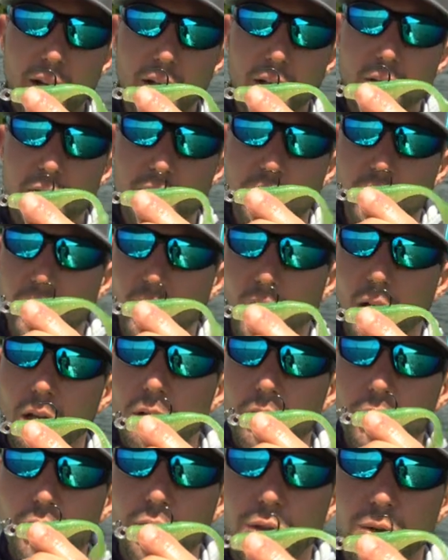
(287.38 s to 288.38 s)
here is a
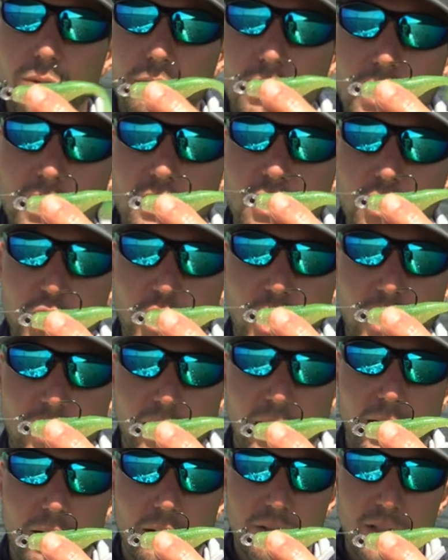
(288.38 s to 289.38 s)
color you need to
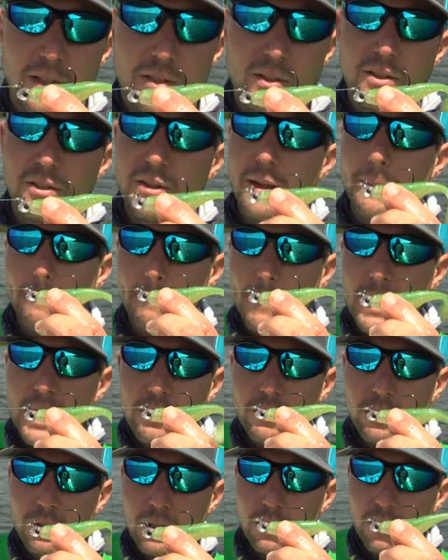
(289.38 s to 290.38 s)
check out. This is the
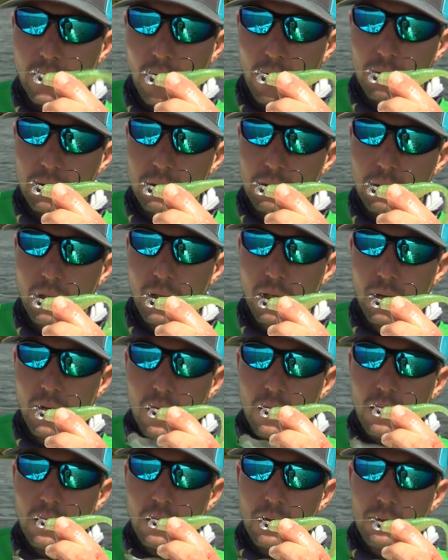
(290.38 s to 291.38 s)
meat hook color
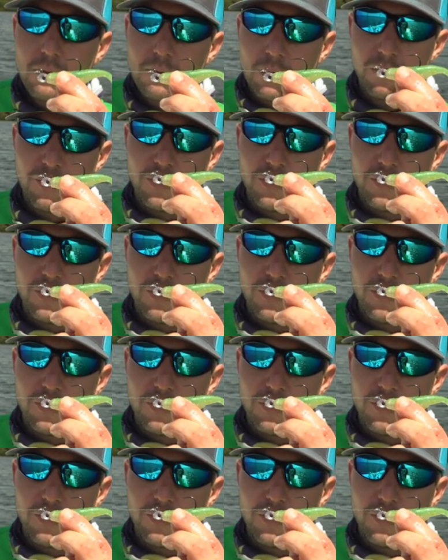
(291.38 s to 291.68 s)
from